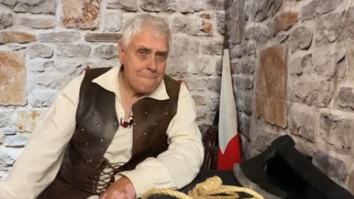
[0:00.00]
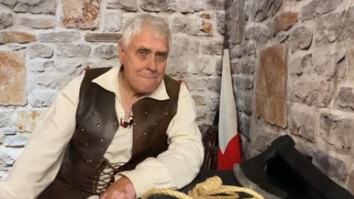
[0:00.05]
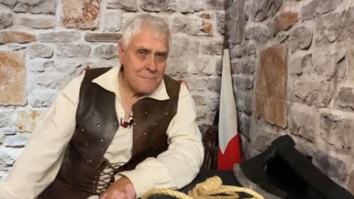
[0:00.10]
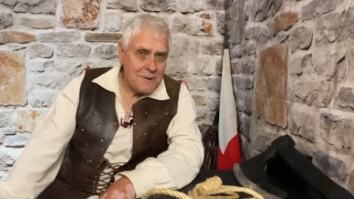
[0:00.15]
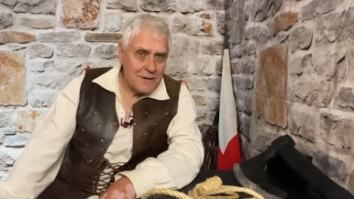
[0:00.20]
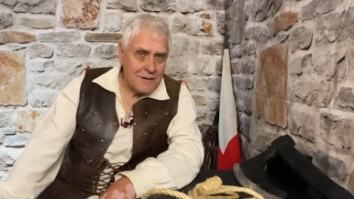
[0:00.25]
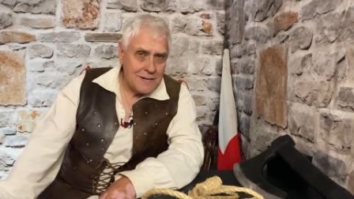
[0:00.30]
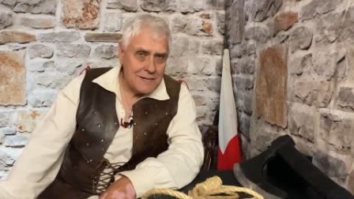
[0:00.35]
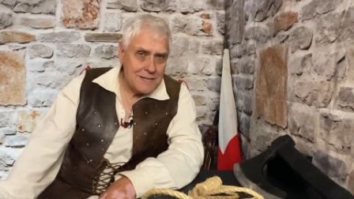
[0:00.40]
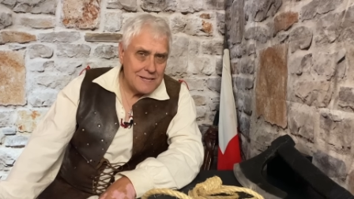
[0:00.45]

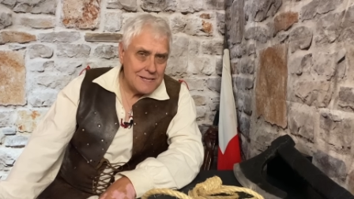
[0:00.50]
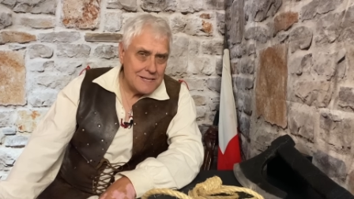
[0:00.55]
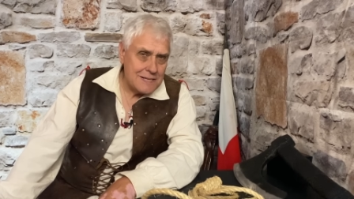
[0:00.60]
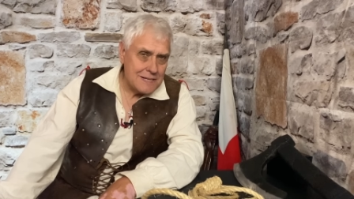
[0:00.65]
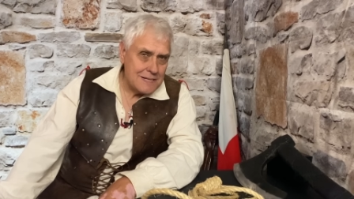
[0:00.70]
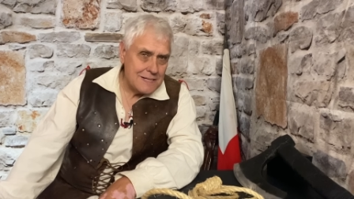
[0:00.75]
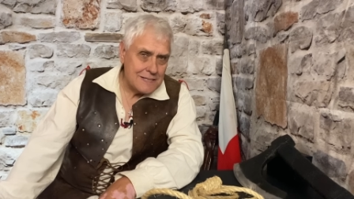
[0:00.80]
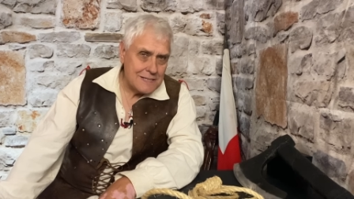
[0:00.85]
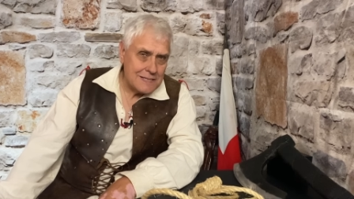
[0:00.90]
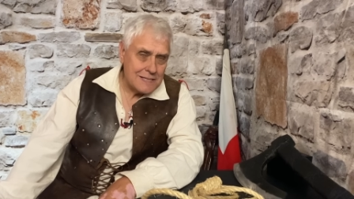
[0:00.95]

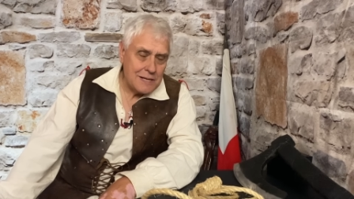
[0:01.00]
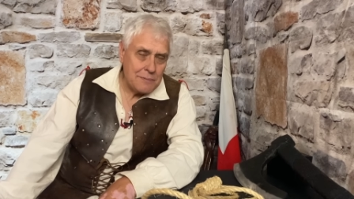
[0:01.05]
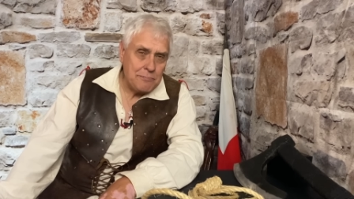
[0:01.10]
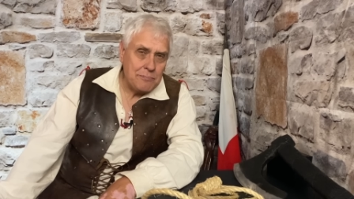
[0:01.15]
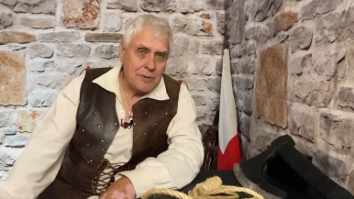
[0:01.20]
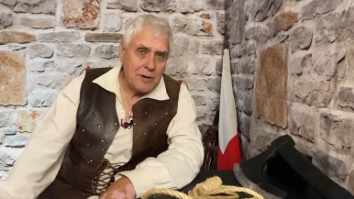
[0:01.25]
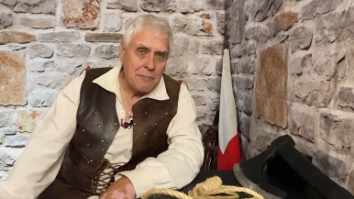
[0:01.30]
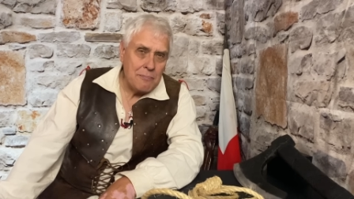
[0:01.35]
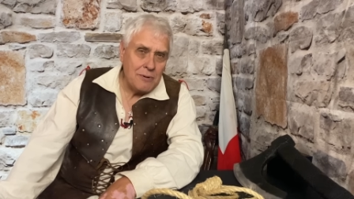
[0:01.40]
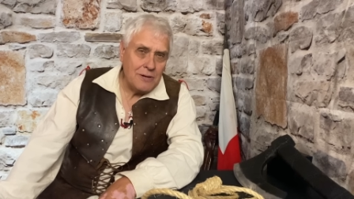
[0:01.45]
bloodthirsty
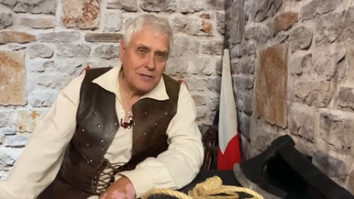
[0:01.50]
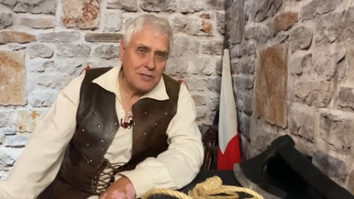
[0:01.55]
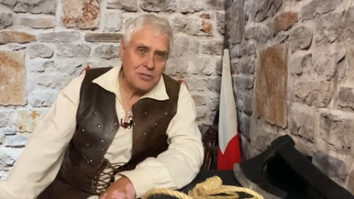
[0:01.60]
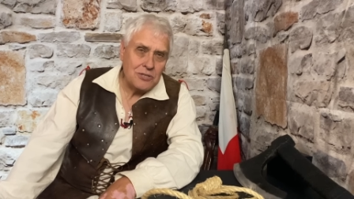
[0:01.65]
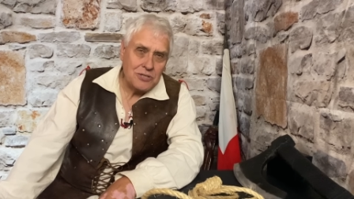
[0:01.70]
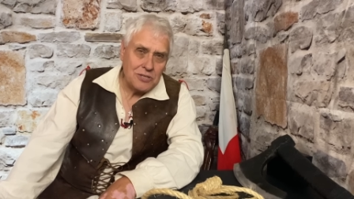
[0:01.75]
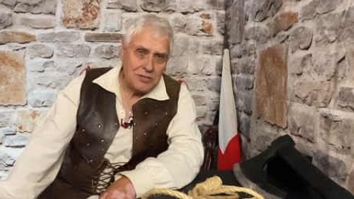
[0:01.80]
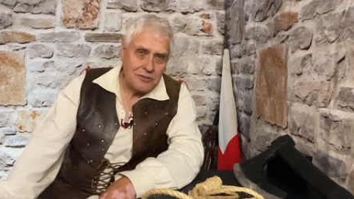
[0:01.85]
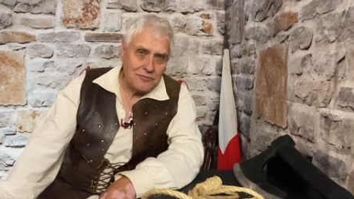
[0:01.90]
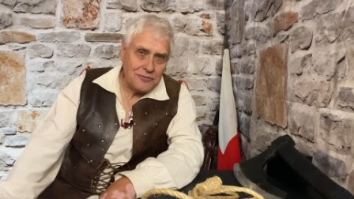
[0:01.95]
public
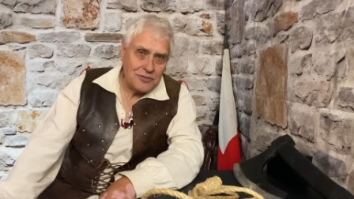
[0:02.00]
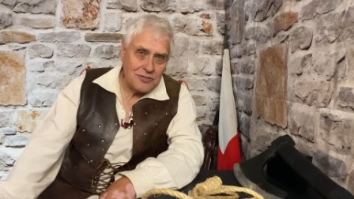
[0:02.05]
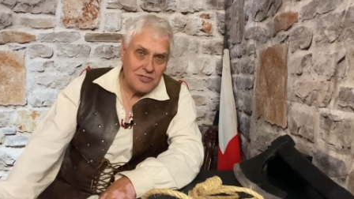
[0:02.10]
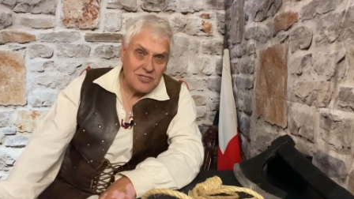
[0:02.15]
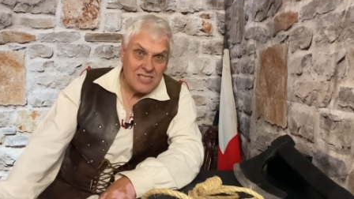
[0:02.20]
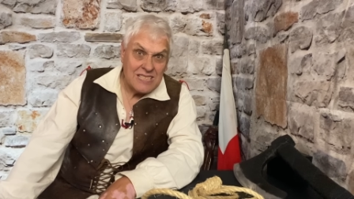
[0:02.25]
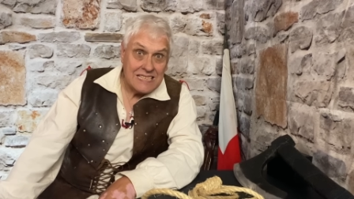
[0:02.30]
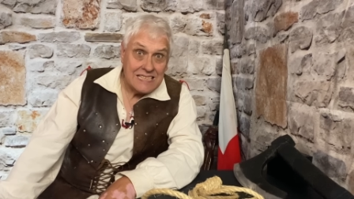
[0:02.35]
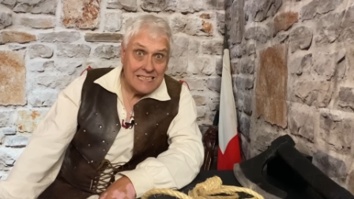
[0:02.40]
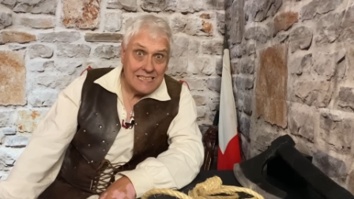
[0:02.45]
servants
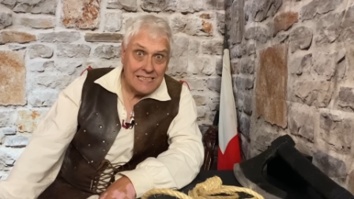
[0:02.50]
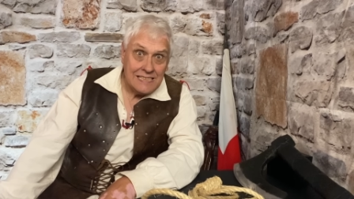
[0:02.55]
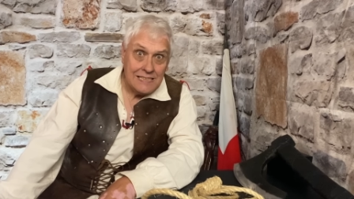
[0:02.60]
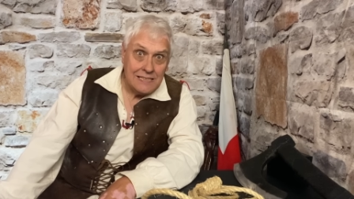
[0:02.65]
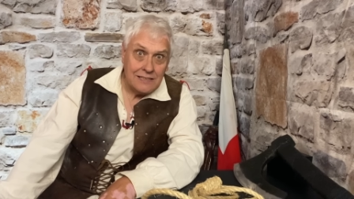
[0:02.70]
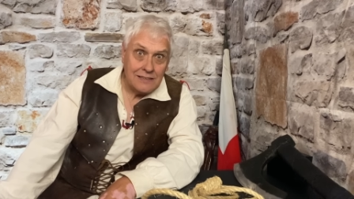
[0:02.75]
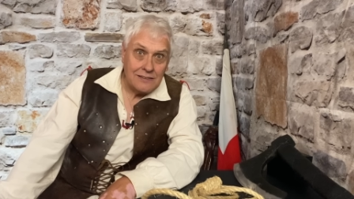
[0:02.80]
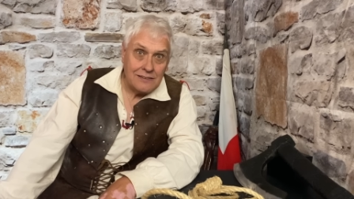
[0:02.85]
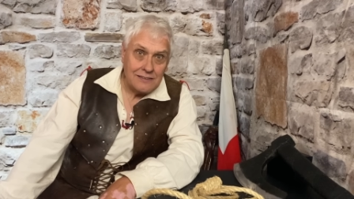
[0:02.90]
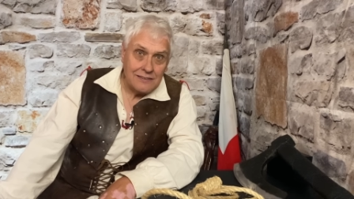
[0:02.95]
that
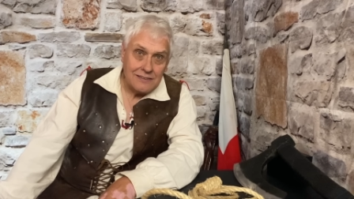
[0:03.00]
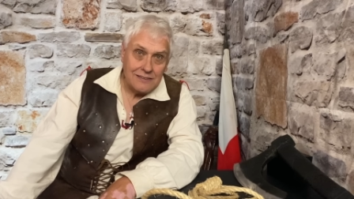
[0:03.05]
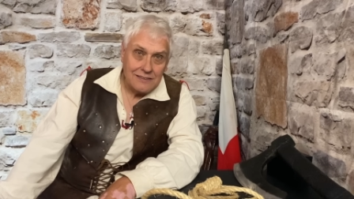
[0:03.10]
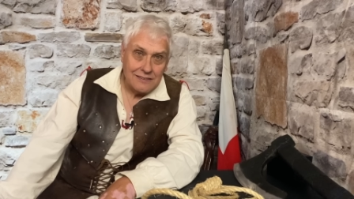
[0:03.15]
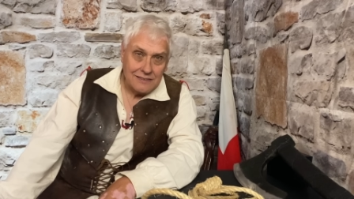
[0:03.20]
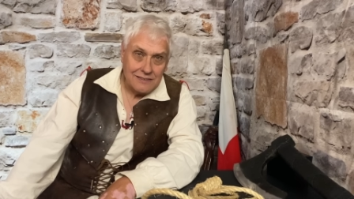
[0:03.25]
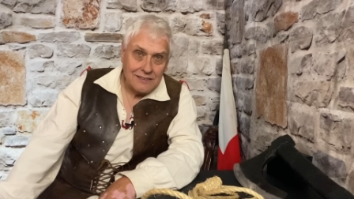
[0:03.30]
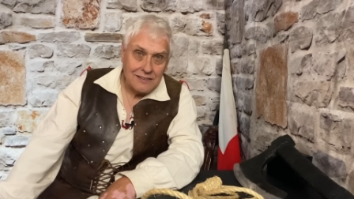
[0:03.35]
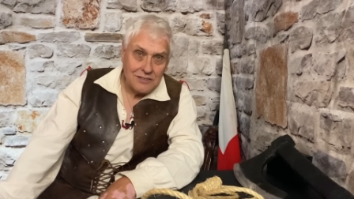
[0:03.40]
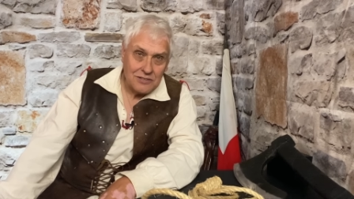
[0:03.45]
England
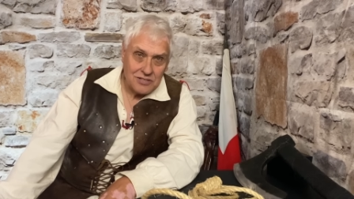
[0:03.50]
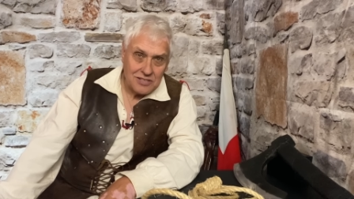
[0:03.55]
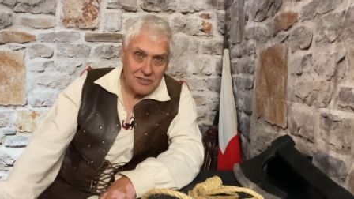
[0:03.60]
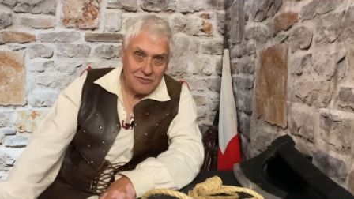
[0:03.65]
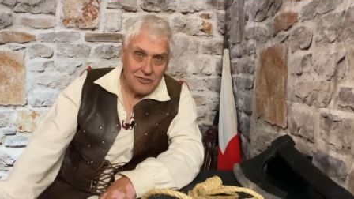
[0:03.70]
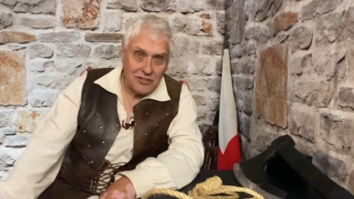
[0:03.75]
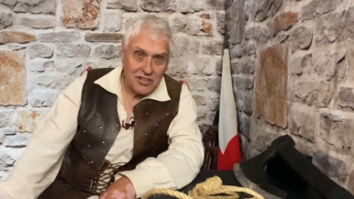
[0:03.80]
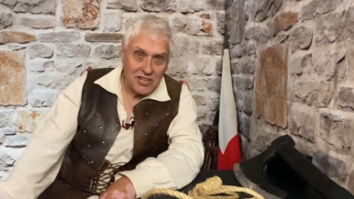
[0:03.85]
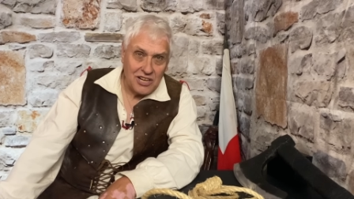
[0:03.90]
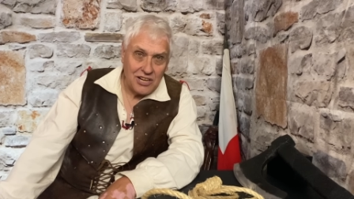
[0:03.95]
has
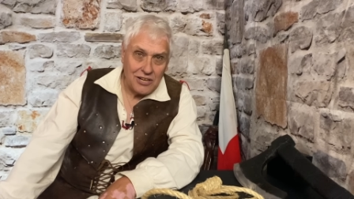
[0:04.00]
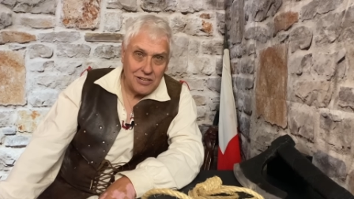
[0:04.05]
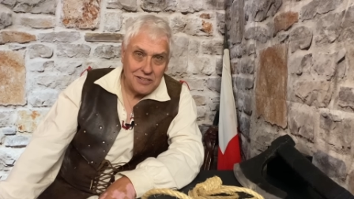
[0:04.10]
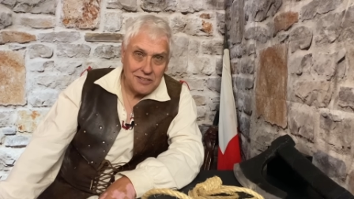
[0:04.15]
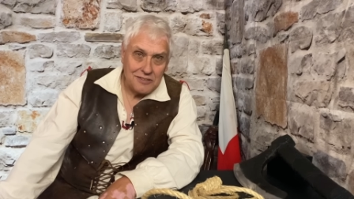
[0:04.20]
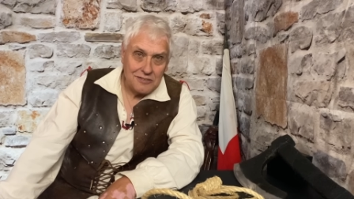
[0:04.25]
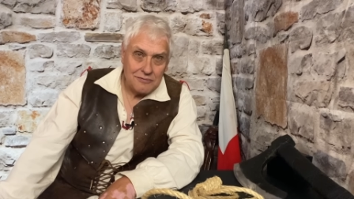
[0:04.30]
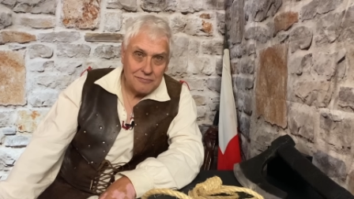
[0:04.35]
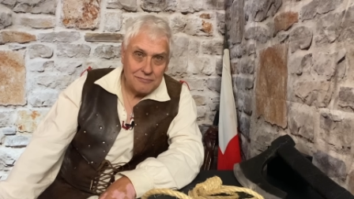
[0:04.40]
ever had.